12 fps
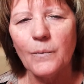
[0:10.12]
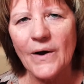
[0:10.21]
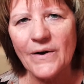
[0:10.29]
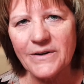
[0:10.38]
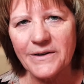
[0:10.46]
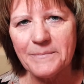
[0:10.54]

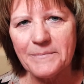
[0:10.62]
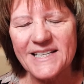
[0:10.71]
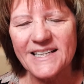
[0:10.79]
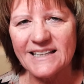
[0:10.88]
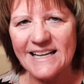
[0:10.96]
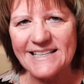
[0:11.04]
Welcome
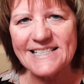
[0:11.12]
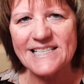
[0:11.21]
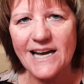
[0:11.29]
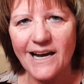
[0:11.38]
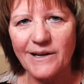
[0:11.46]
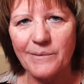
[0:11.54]
to Let's
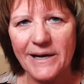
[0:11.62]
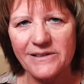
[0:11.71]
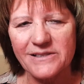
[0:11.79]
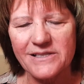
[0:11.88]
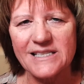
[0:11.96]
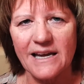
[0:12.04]
Talk
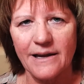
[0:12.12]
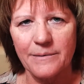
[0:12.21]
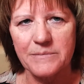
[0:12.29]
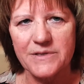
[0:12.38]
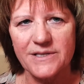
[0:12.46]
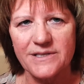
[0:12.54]
About
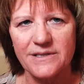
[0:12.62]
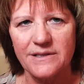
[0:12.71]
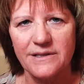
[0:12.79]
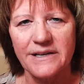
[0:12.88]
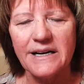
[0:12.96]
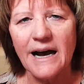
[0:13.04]
Scams.
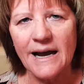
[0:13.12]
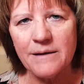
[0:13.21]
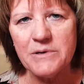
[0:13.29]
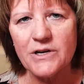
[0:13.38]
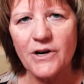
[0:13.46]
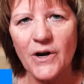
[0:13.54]

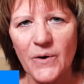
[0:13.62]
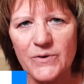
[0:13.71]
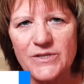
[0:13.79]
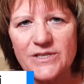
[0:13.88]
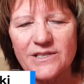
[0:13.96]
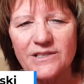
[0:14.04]
I'm your
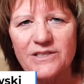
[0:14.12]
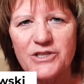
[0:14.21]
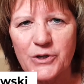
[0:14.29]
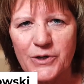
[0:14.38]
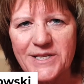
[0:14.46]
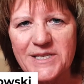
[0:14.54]
host,
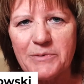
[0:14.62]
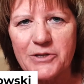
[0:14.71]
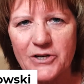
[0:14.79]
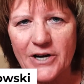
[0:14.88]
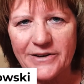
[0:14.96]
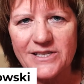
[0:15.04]
Joyce
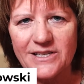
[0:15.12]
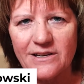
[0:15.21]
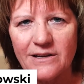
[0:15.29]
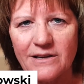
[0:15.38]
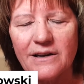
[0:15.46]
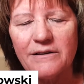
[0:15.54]

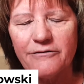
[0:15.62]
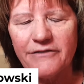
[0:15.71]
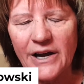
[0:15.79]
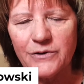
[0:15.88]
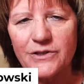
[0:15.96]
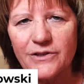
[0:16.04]
Petrowski,
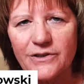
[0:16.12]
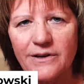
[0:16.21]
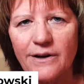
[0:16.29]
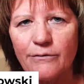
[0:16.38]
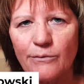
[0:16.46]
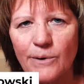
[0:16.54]
founder
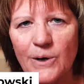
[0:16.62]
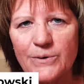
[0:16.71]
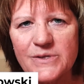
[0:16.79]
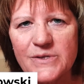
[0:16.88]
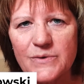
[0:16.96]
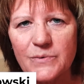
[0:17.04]
of
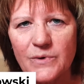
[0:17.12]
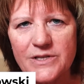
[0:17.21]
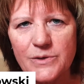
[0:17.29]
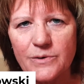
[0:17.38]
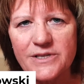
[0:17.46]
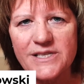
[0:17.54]
R.O.S.E
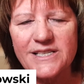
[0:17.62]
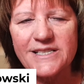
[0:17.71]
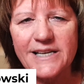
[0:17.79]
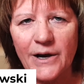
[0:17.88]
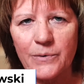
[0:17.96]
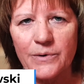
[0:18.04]
Resources
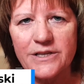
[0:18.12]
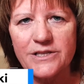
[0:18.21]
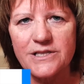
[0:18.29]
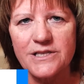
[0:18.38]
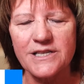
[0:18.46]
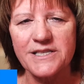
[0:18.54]

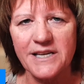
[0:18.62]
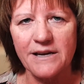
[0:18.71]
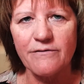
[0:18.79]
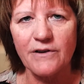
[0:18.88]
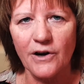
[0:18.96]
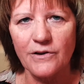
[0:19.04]
Outreach to
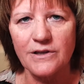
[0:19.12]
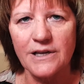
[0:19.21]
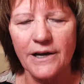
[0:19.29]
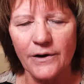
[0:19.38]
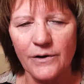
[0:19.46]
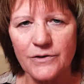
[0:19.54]
Safeguard the
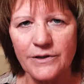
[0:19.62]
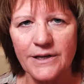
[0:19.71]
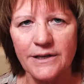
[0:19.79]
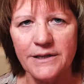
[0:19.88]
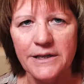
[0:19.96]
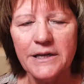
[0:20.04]

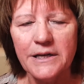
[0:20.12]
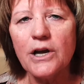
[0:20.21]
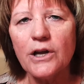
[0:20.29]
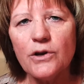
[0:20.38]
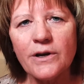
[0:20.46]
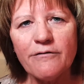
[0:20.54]
Elderly.
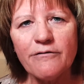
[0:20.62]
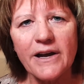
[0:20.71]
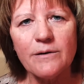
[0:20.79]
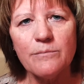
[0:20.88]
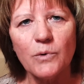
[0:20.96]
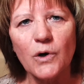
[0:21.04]
You can
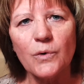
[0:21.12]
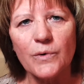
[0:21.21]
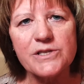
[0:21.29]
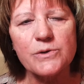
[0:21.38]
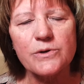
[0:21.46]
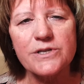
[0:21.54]
find more
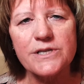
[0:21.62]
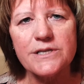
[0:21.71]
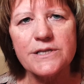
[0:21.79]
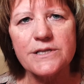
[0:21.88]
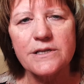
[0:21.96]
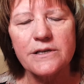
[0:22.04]

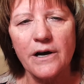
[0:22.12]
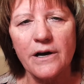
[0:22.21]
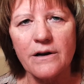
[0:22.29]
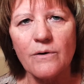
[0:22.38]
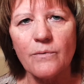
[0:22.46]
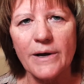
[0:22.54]
resources
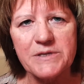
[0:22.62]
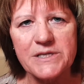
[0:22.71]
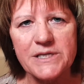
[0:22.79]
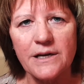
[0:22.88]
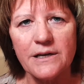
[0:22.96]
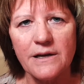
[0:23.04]
on our
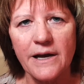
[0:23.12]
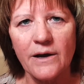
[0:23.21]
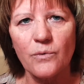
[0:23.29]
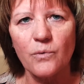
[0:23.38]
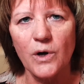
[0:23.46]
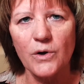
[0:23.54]
website
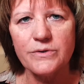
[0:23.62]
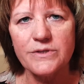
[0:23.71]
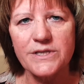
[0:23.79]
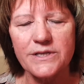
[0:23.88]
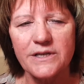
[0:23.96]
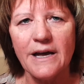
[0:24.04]
at
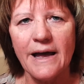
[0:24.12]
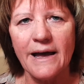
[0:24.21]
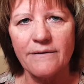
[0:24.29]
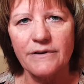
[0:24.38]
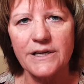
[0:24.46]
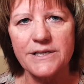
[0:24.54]

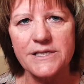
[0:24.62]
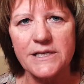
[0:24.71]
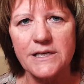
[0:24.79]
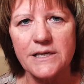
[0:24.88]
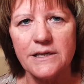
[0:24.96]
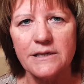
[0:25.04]

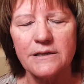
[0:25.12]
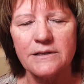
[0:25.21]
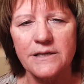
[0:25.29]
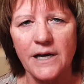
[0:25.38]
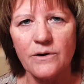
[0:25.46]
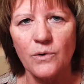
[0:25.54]

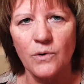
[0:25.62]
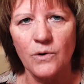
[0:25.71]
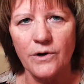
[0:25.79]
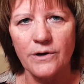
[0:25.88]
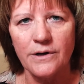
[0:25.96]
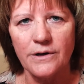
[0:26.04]

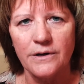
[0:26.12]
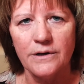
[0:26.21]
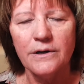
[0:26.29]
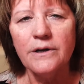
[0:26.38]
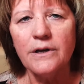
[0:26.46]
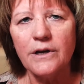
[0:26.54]
roseadvocacy.org.
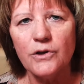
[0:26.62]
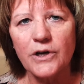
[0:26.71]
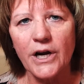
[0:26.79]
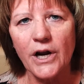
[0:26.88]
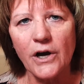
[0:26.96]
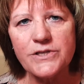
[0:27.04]
You
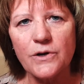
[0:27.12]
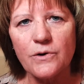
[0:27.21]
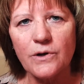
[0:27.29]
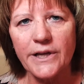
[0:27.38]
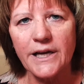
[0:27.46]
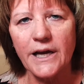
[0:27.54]
can also
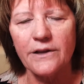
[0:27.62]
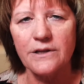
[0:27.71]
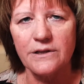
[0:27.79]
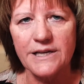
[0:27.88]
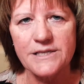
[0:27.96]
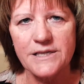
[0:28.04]
click on the
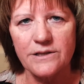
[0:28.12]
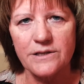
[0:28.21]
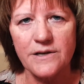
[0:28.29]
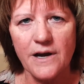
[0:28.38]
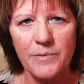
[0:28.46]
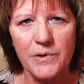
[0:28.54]
links at the
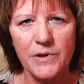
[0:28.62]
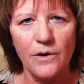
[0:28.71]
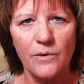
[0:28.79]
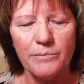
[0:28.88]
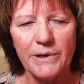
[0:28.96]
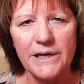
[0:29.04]
top of the
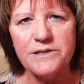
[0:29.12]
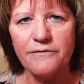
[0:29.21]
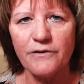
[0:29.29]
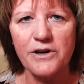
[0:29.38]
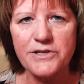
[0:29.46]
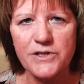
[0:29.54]
homepage
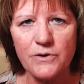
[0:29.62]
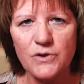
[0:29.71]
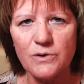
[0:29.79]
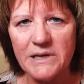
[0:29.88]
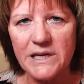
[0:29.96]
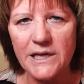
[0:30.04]
for our
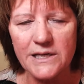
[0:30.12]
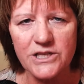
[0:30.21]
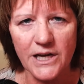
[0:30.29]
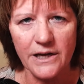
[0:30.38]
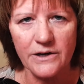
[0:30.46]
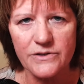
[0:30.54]
social media
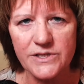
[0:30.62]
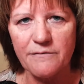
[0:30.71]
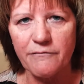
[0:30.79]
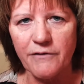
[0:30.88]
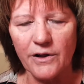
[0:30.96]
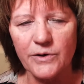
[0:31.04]
channels
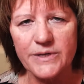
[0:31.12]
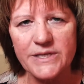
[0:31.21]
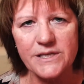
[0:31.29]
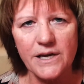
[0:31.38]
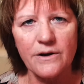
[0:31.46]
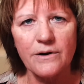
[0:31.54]
and follow
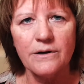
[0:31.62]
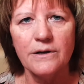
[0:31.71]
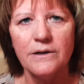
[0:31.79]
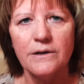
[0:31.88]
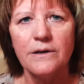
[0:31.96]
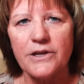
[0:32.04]
us there.
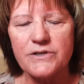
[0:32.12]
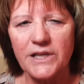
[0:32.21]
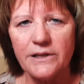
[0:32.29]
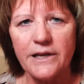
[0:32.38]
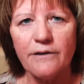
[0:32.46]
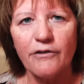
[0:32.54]
There's a
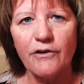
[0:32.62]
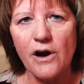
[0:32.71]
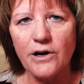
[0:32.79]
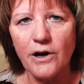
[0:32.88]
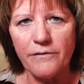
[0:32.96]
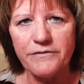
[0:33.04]
link for
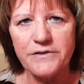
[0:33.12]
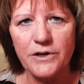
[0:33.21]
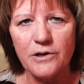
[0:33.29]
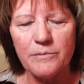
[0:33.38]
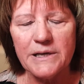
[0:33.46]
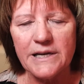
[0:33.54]
our golf
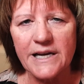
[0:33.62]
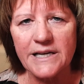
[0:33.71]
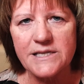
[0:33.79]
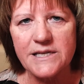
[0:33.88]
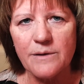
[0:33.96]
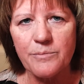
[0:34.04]
tournament
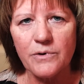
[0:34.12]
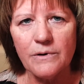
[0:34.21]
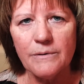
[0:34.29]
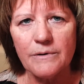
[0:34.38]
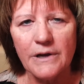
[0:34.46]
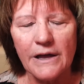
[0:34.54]
next
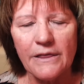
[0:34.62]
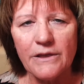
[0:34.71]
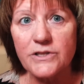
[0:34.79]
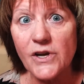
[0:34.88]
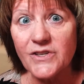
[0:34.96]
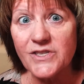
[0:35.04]
April, and
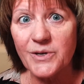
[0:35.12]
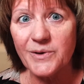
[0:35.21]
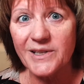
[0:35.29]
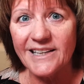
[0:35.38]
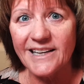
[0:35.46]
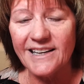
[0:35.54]
there's also
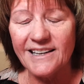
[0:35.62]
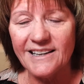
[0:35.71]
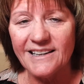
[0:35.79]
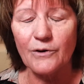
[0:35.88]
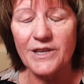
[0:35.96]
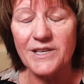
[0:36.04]
a link
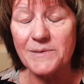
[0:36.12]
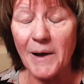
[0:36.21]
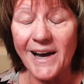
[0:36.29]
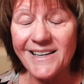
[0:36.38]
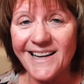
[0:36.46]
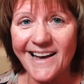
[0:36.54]
for this
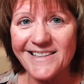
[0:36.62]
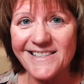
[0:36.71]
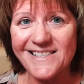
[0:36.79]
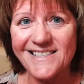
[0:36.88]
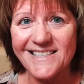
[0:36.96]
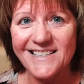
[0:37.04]

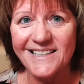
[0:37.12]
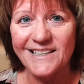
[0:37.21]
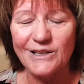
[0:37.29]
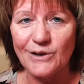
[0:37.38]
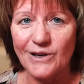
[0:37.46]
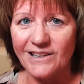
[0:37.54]
podcast.
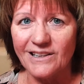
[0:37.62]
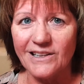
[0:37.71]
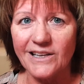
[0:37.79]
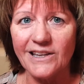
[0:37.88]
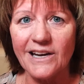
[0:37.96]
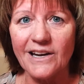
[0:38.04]
You can
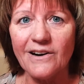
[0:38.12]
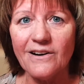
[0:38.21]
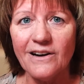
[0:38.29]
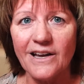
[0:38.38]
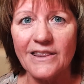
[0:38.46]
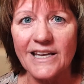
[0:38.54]
click
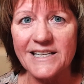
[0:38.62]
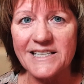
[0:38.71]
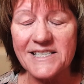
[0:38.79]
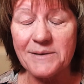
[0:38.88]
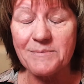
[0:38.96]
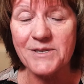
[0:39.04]
there and then
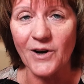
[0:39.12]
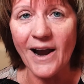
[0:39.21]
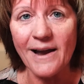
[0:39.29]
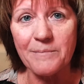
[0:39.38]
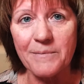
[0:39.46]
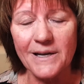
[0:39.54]

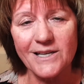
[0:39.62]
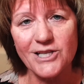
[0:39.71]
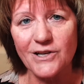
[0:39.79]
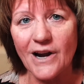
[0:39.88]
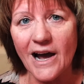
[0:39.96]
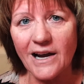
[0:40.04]
subscribe because
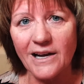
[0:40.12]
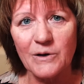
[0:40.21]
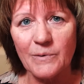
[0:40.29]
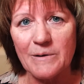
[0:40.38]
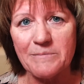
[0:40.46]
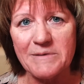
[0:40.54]
you're not going to
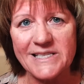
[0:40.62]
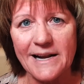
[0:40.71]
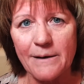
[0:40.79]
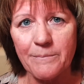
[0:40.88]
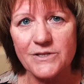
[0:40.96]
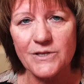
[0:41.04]
want to miss an
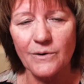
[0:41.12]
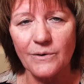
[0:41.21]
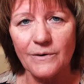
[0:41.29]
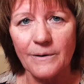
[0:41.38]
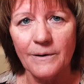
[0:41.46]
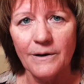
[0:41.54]

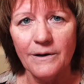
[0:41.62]
episode.